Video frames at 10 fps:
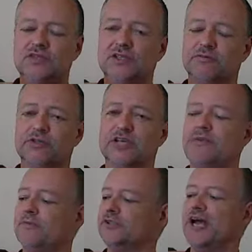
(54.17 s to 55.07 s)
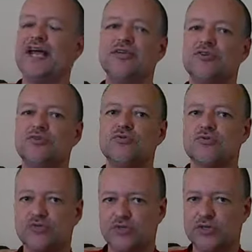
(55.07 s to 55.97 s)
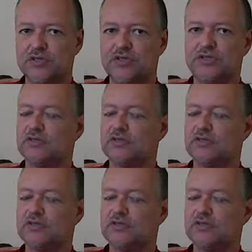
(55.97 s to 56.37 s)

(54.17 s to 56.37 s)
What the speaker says: for example, is I could use treats,